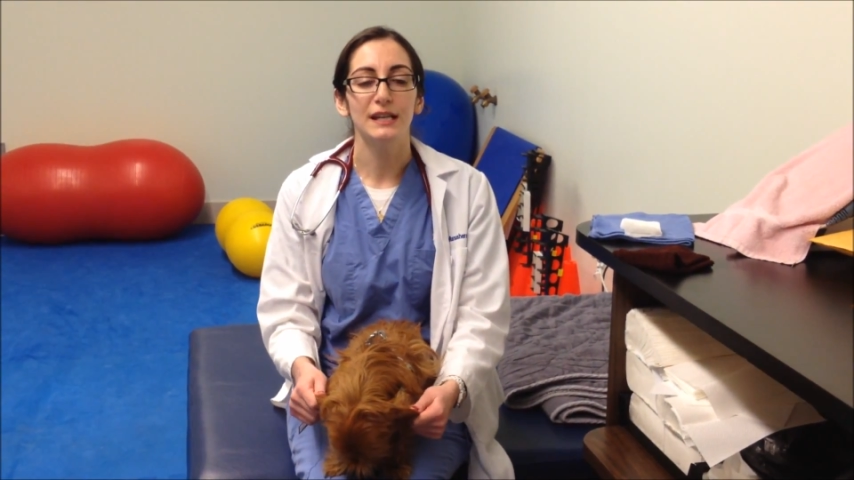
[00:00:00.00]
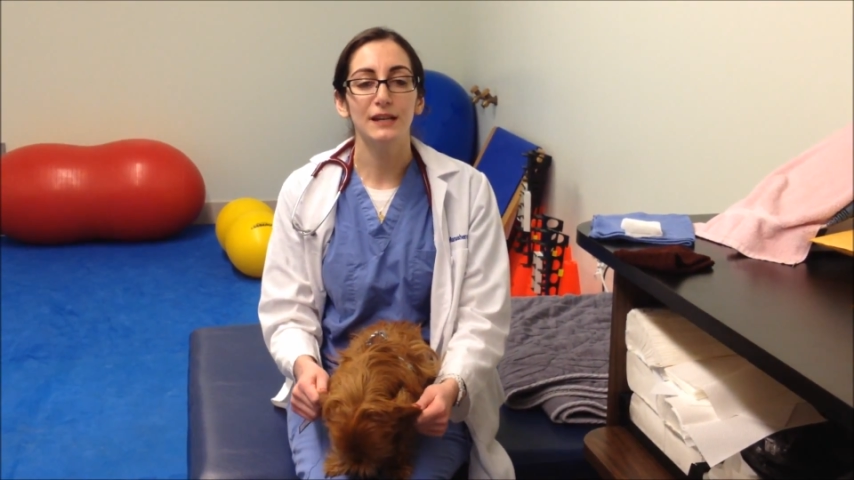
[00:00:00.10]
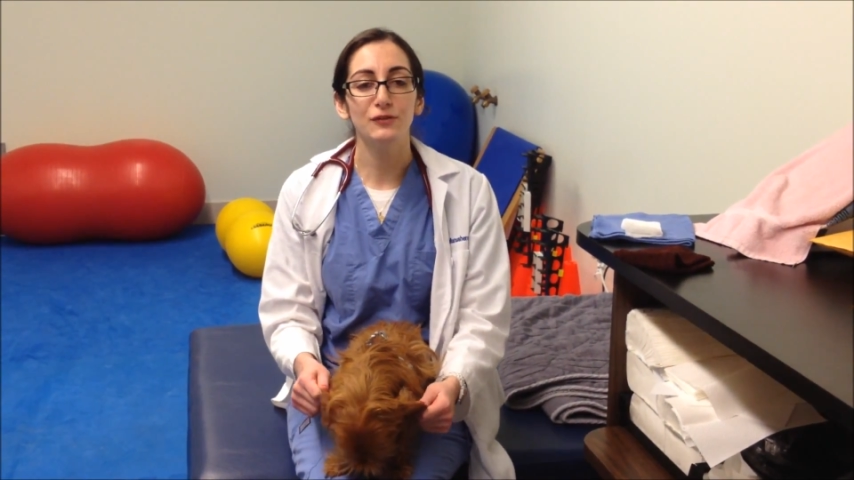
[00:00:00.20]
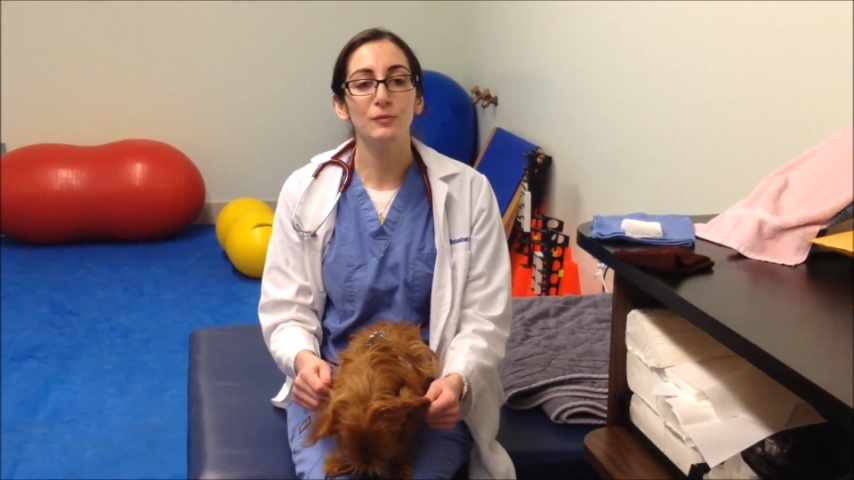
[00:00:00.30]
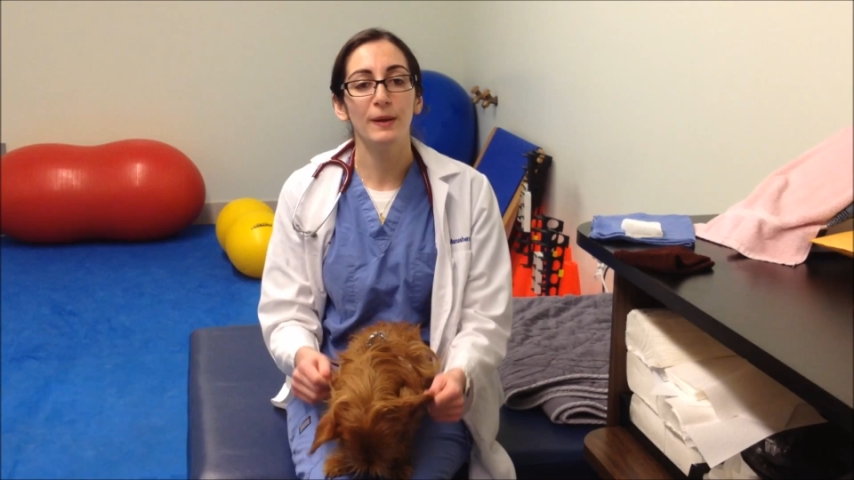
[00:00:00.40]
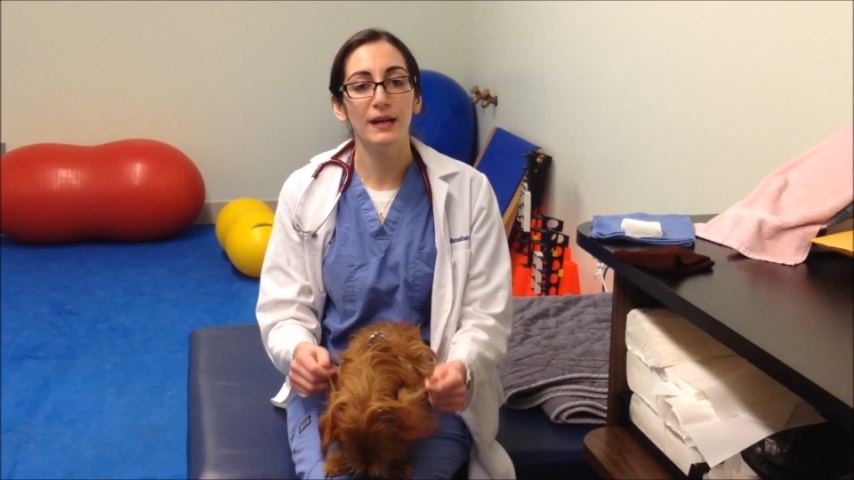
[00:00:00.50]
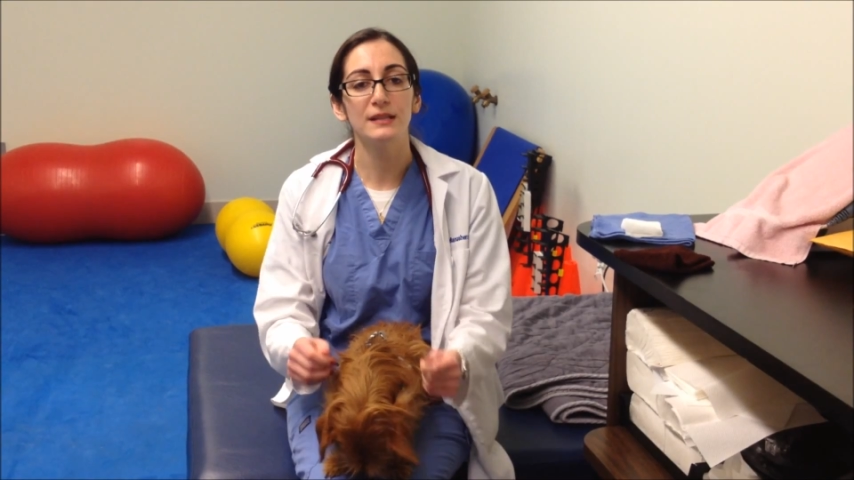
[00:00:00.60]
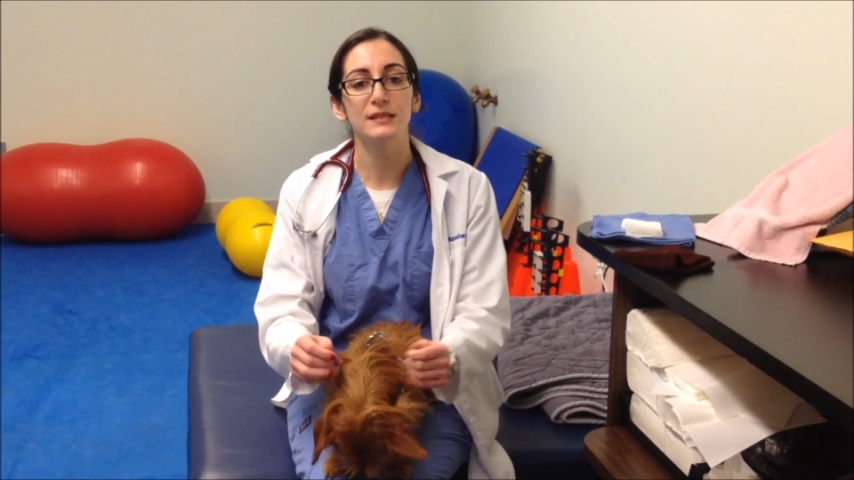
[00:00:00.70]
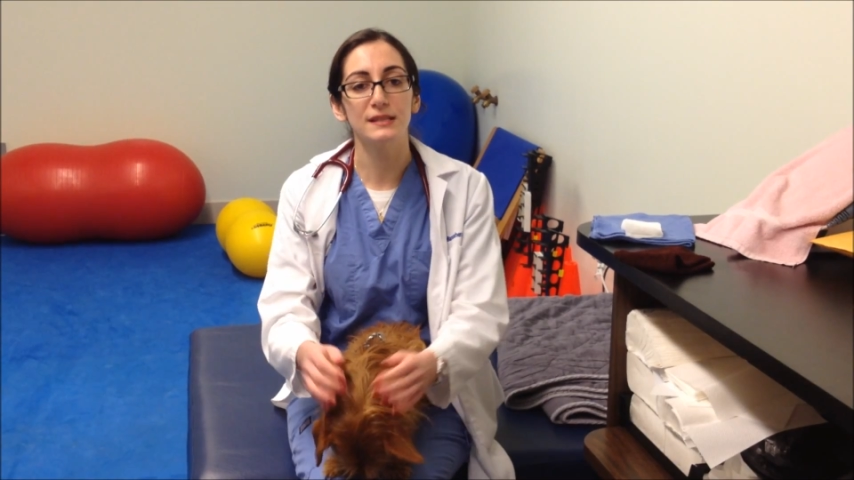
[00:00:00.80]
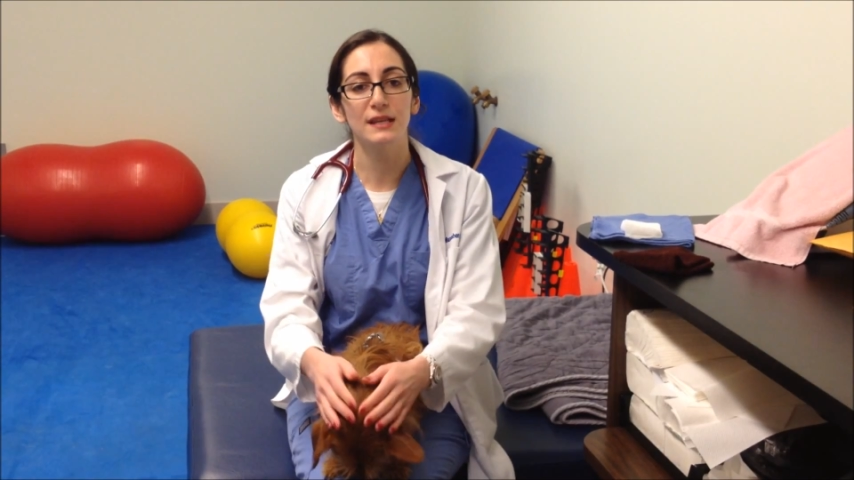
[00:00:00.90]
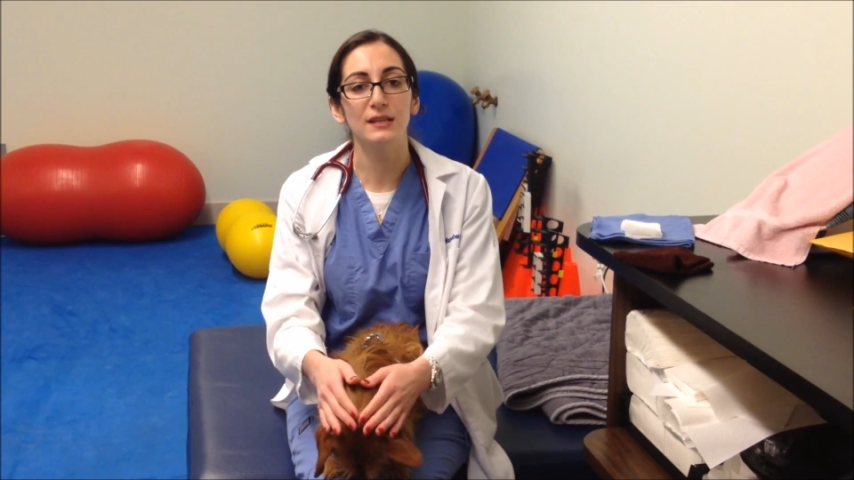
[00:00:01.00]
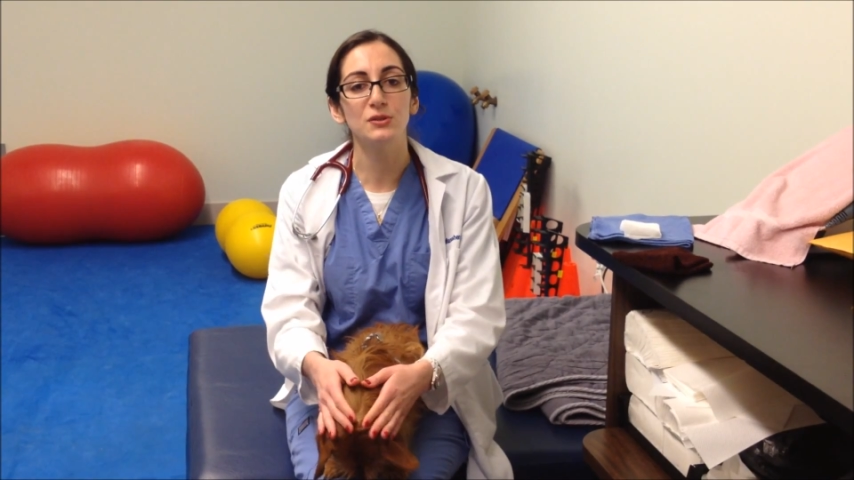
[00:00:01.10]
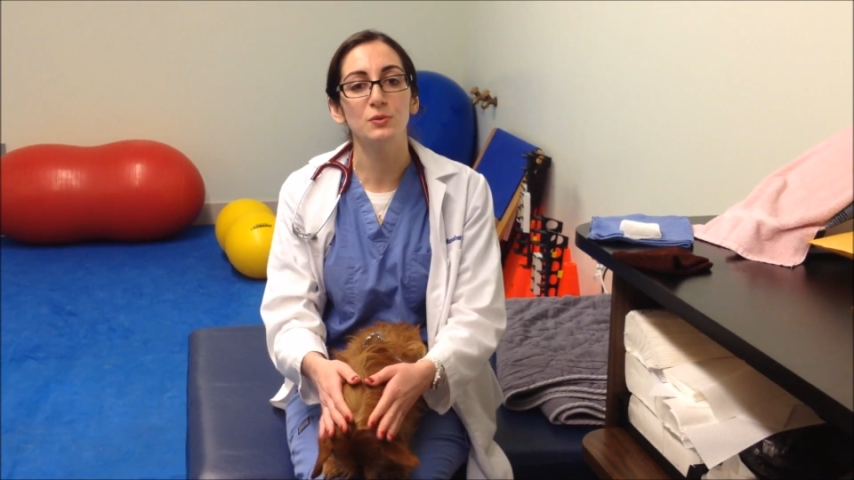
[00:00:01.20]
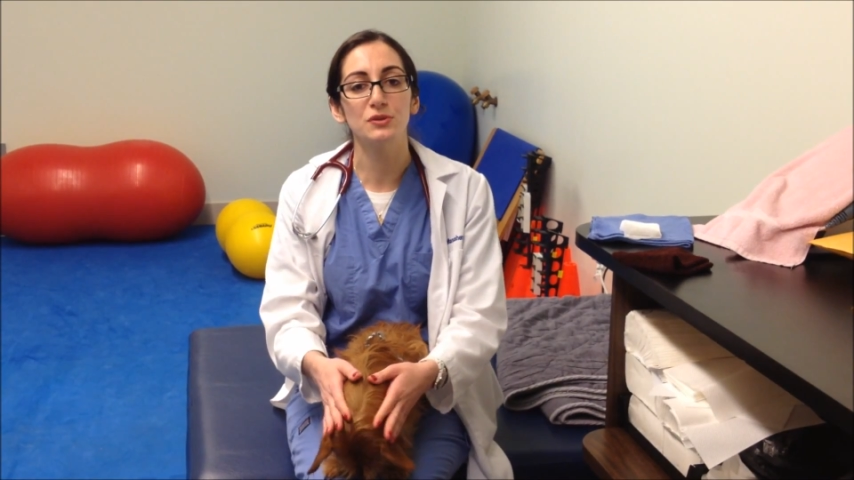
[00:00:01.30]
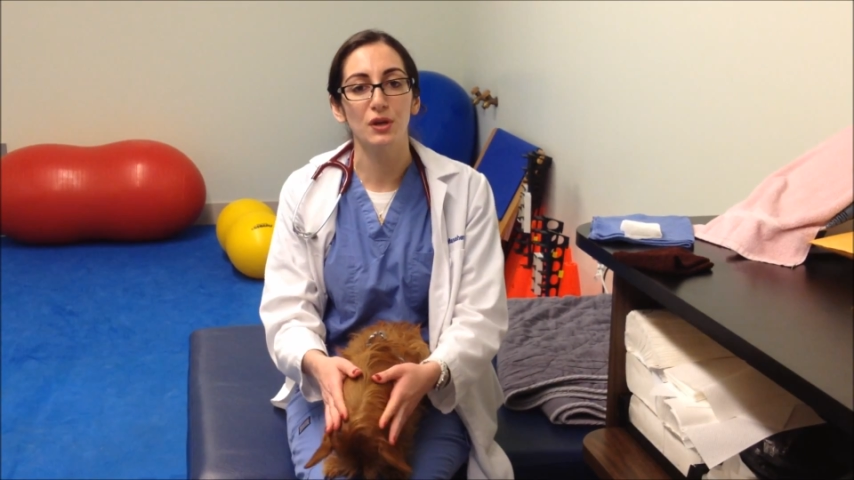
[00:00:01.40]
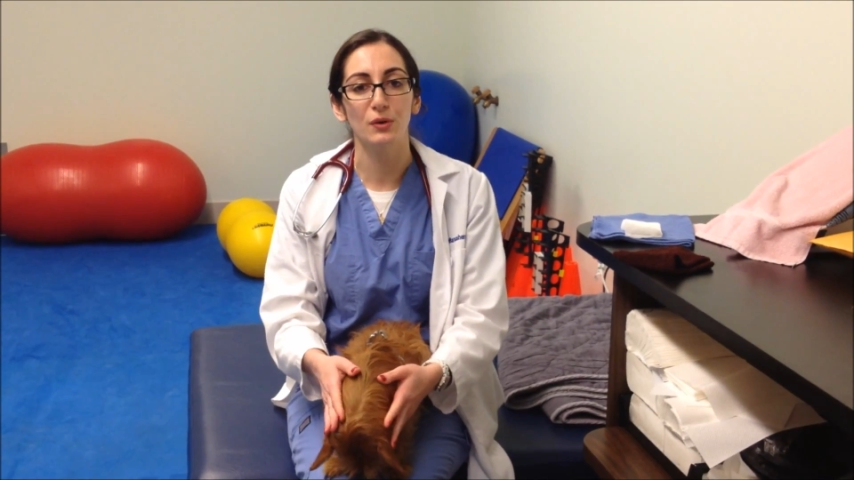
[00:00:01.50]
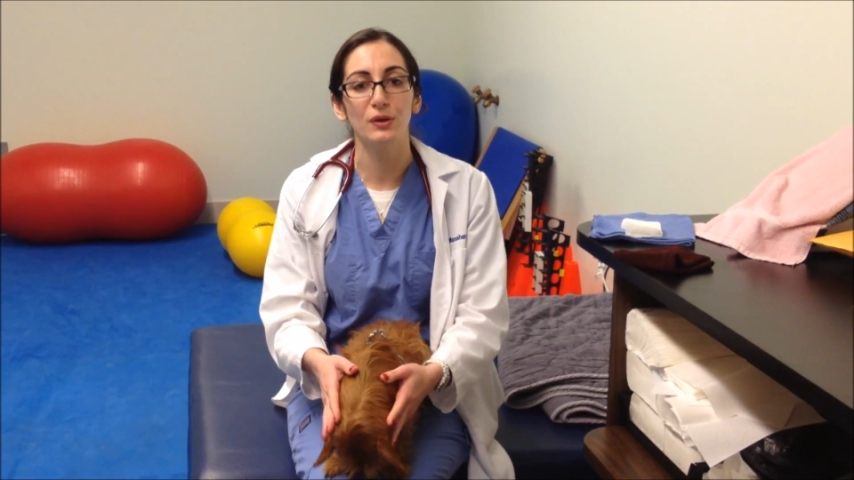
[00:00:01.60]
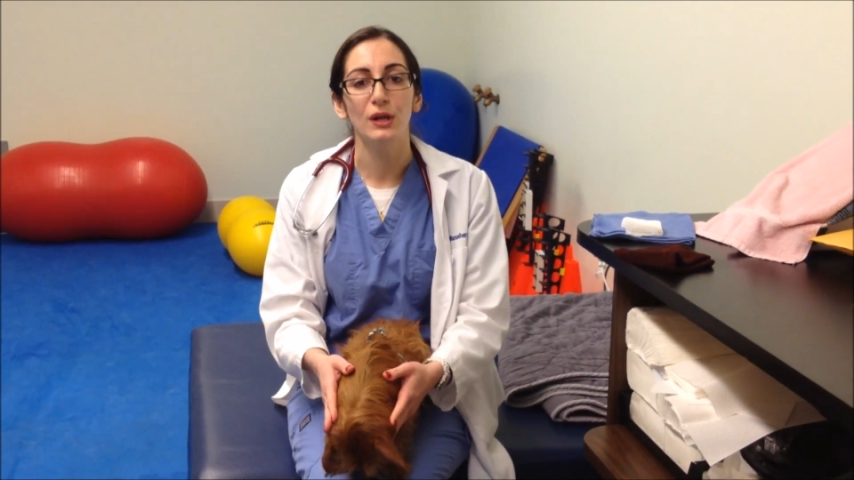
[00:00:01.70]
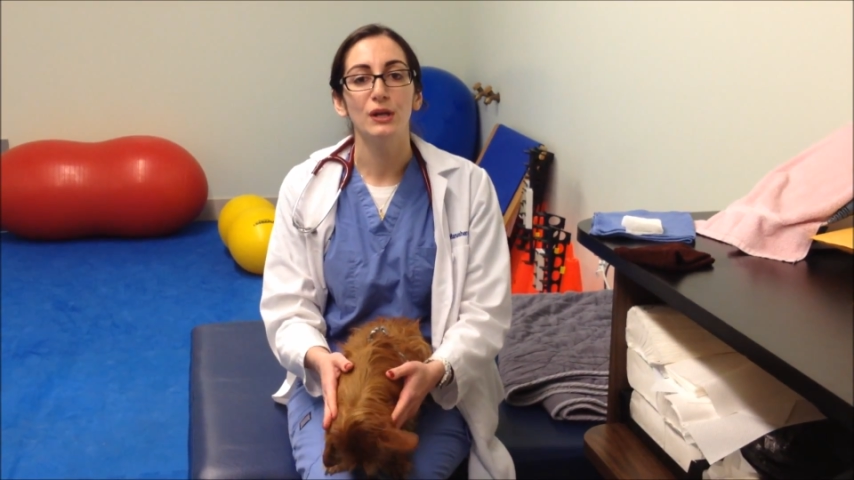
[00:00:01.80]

If your pet does get into a toad,